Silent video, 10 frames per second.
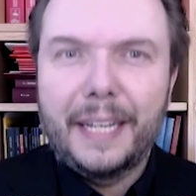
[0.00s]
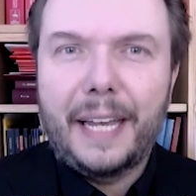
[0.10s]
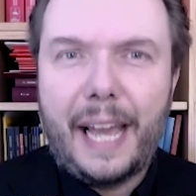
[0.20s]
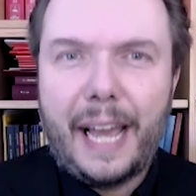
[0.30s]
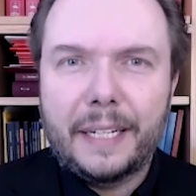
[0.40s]

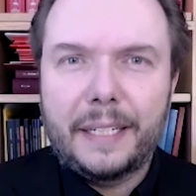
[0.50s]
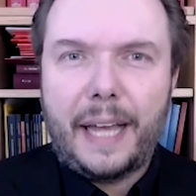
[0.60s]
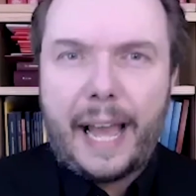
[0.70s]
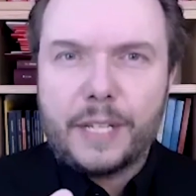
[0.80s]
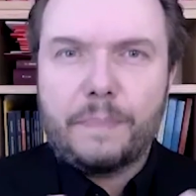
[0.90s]
And
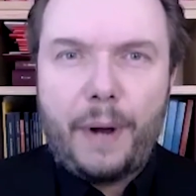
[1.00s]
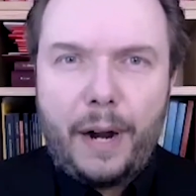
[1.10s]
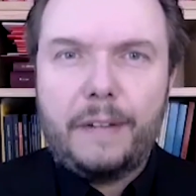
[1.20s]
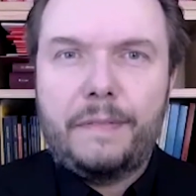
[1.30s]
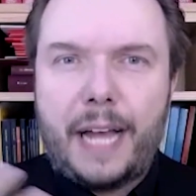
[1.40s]
as
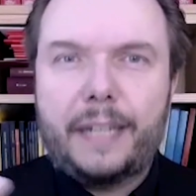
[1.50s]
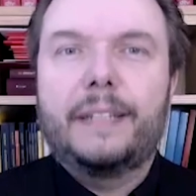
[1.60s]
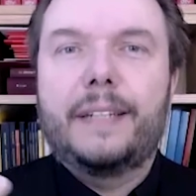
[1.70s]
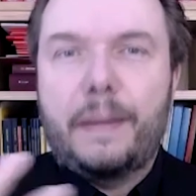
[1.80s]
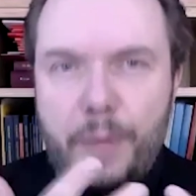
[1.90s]
part of that
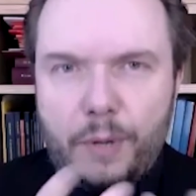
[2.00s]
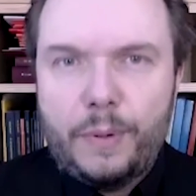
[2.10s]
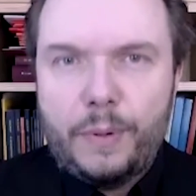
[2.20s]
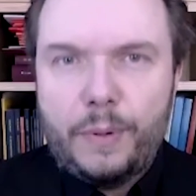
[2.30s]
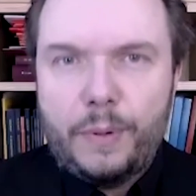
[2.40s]

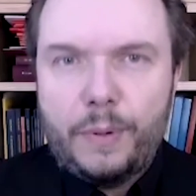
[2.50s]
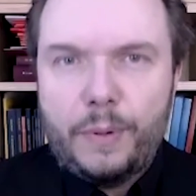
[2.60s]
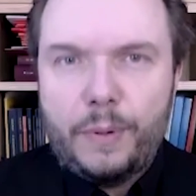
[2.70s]
community,